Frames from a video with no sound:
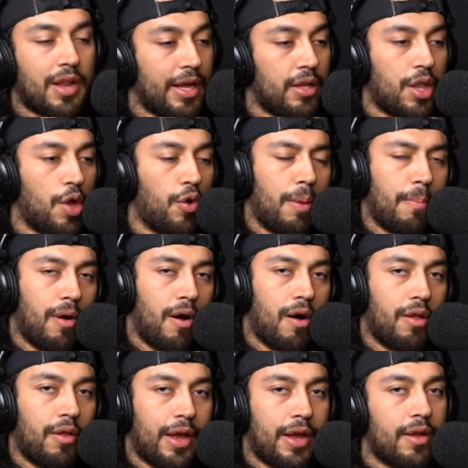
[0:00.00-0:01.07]
Like Logan
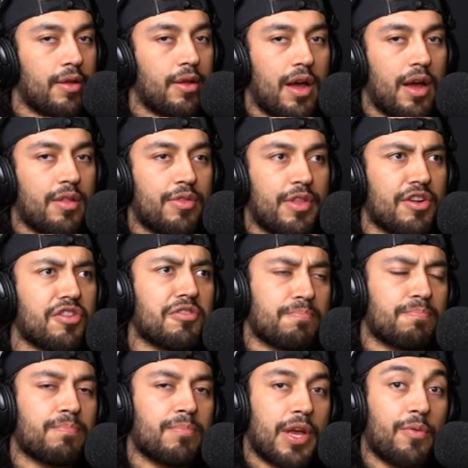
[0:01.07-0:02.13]
Paul, like they're just
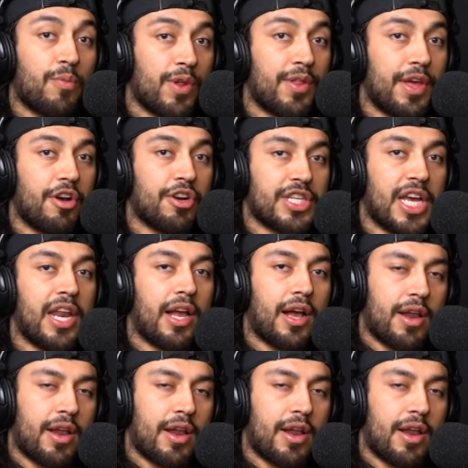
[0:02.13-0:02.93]
really entertaining.